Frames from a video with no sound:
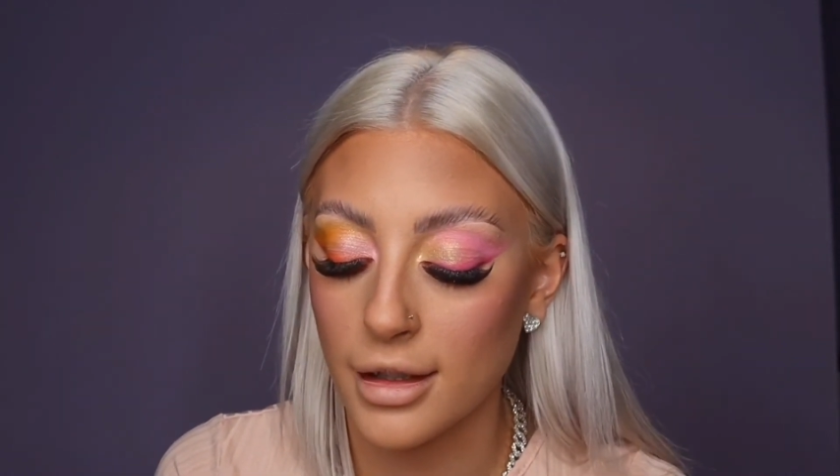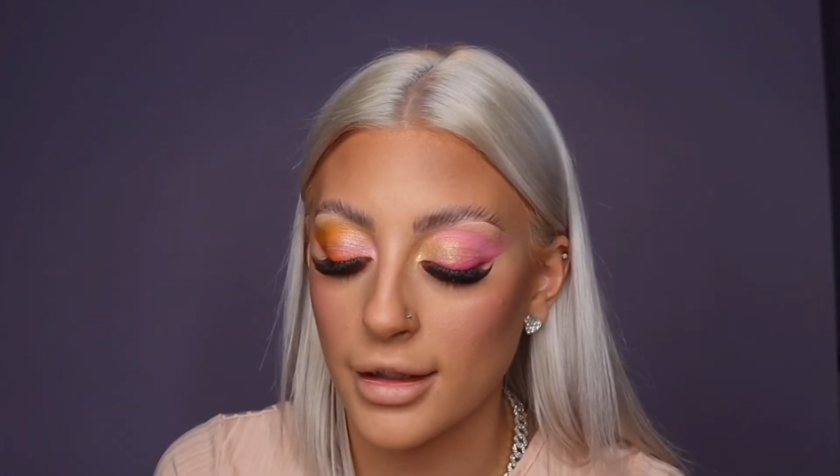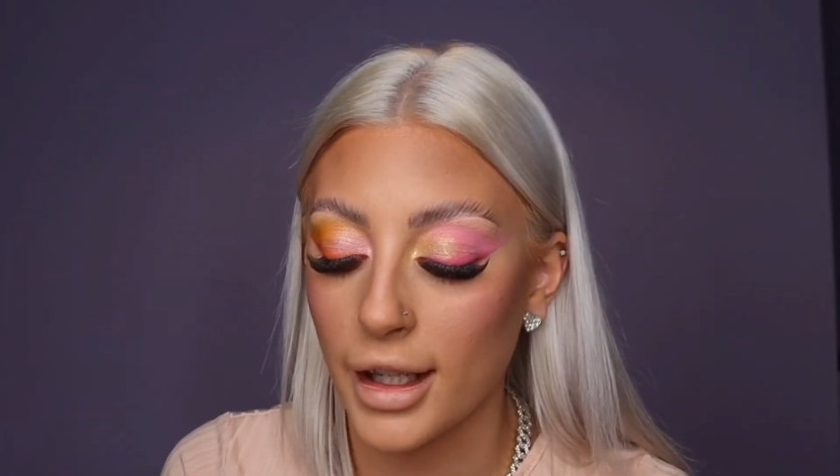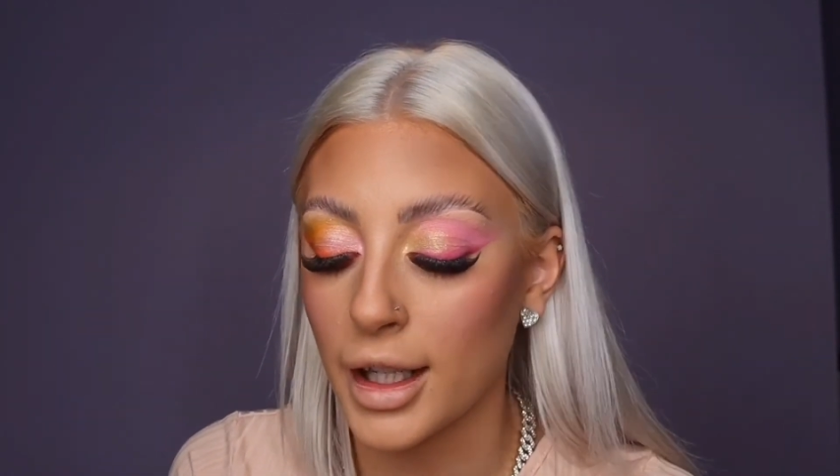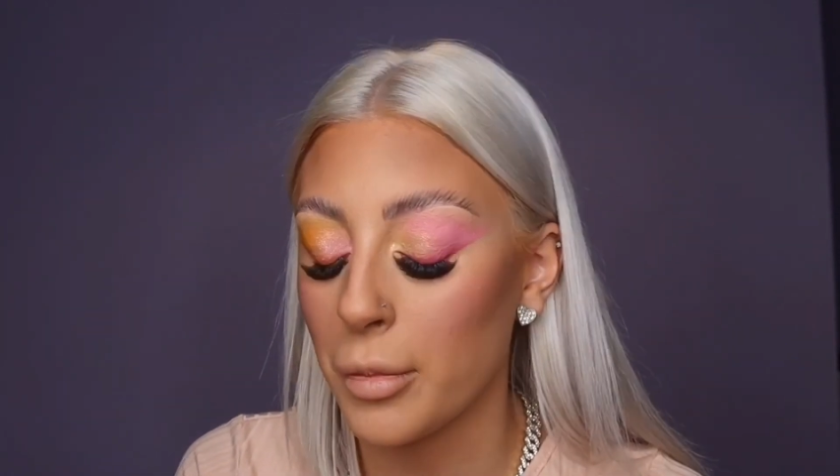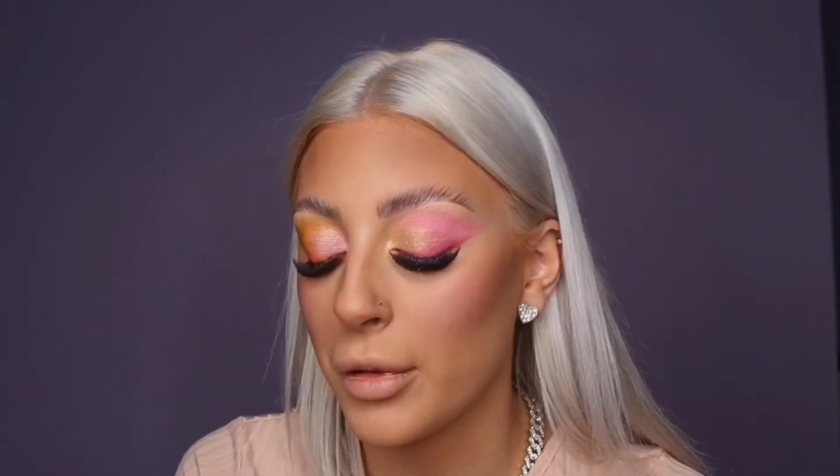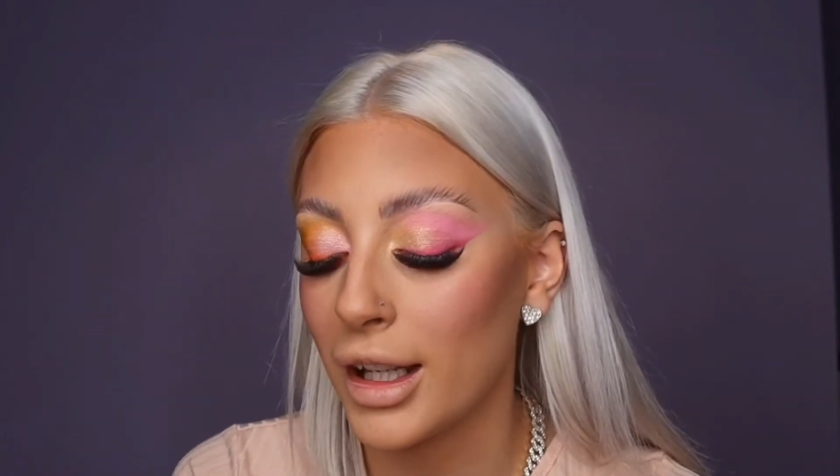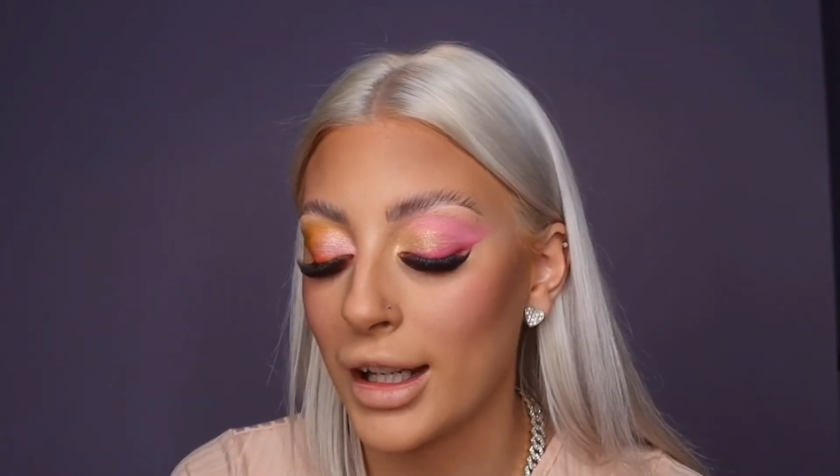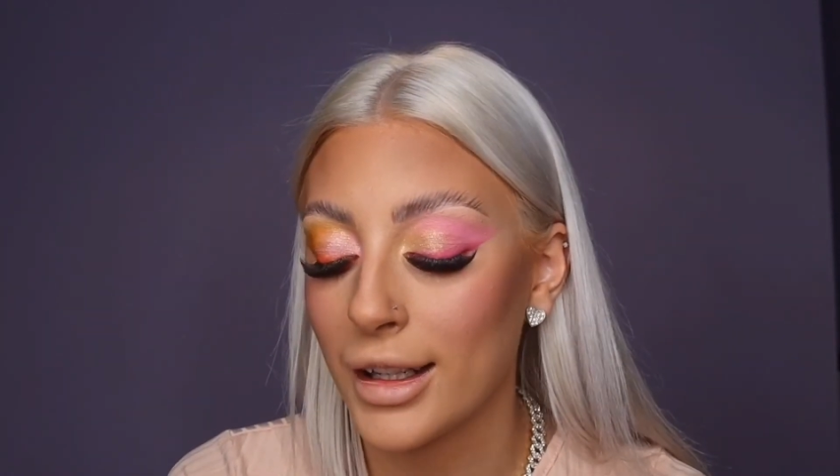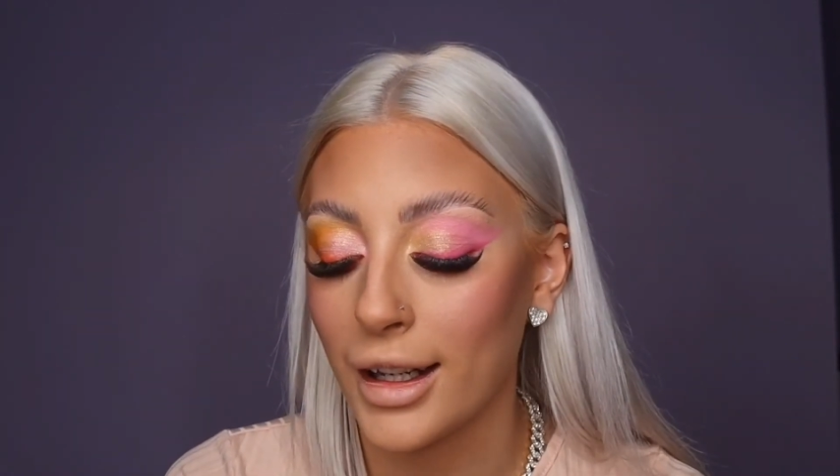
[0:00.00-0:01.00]
that I
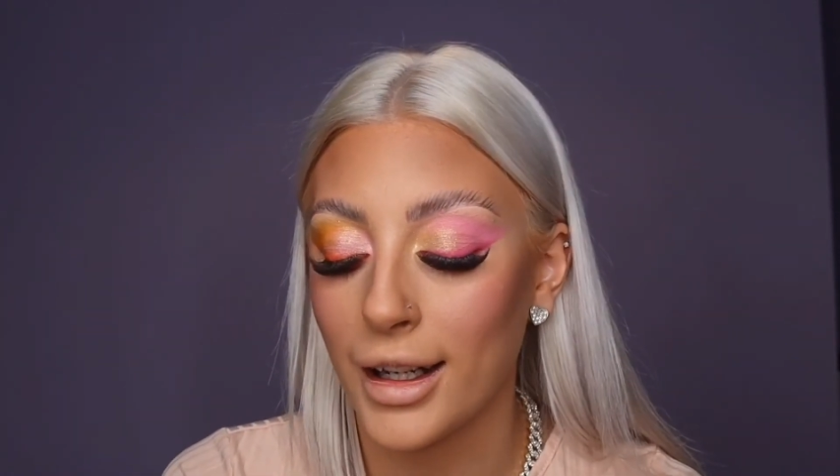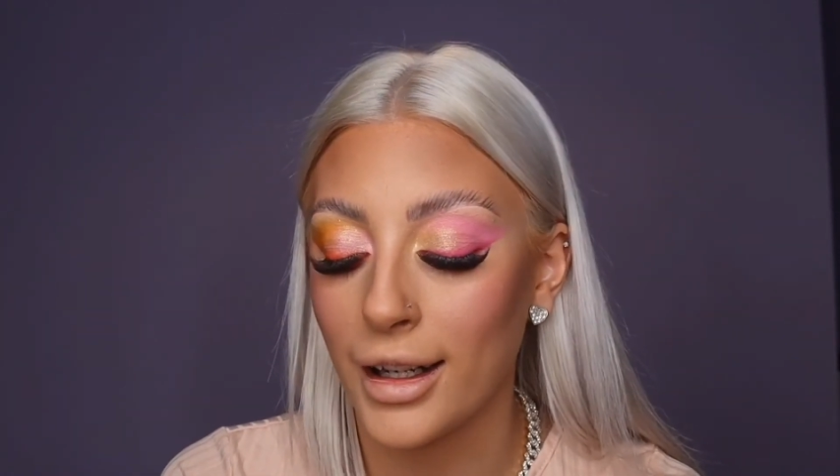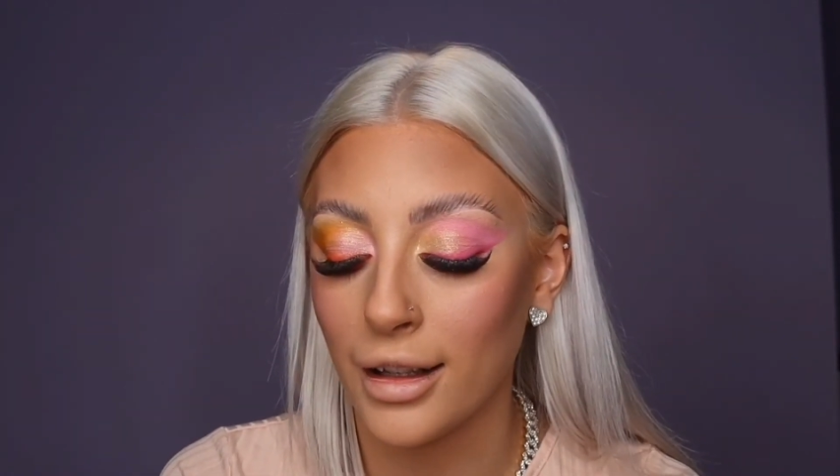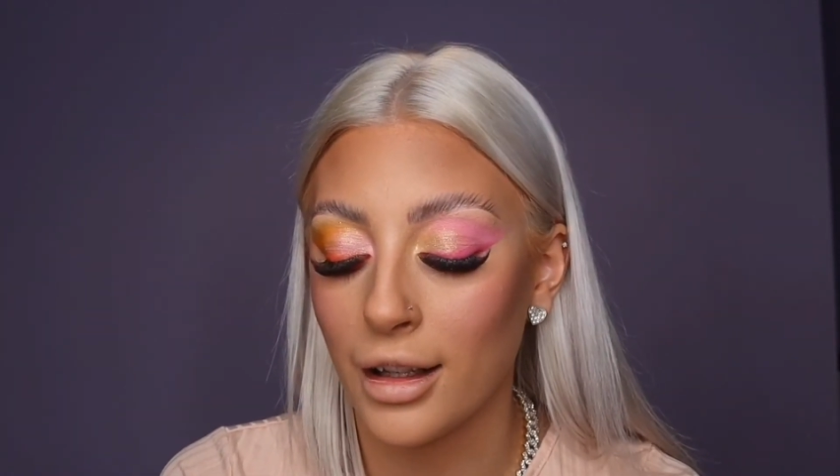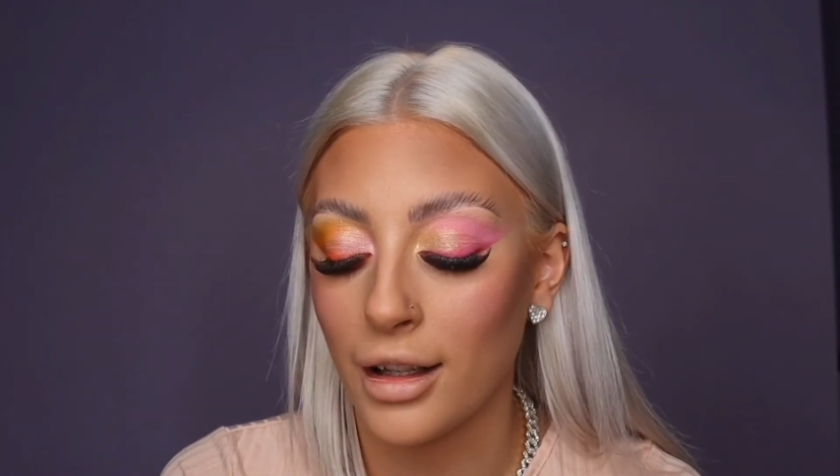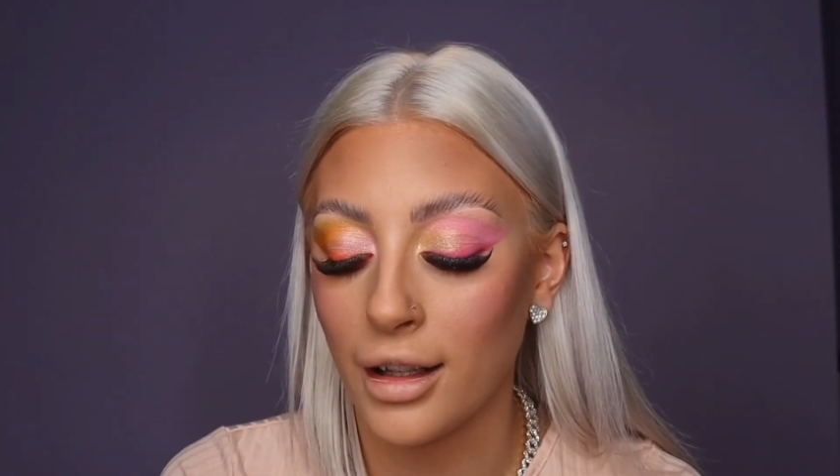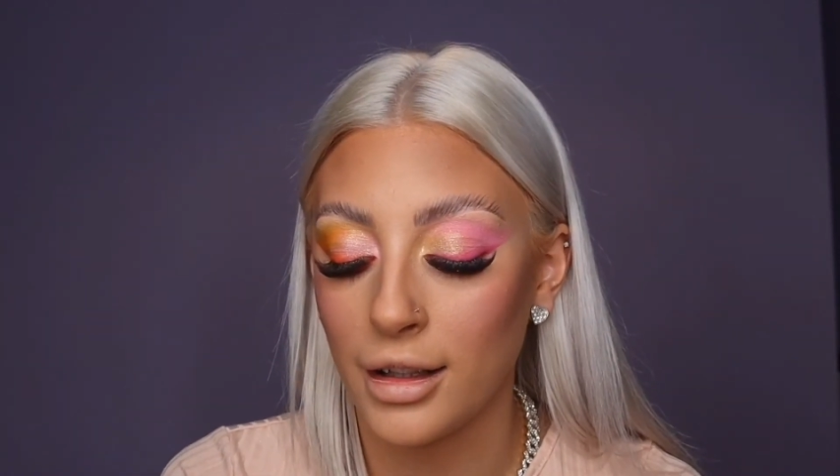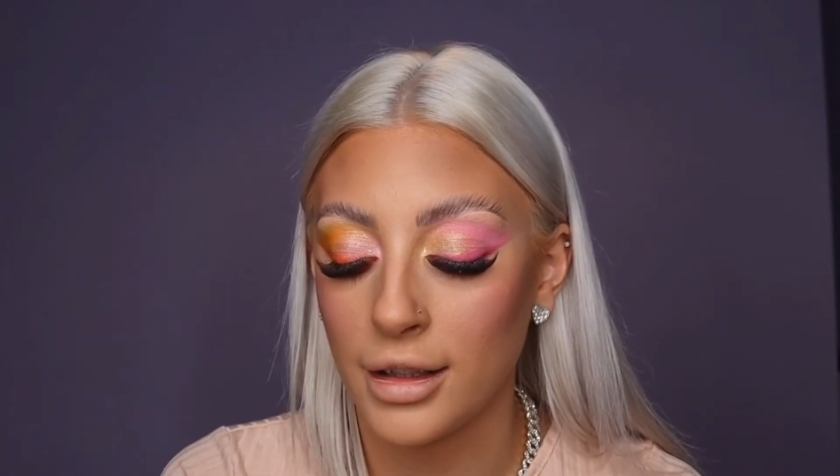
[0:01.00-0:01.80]
apply highlighter.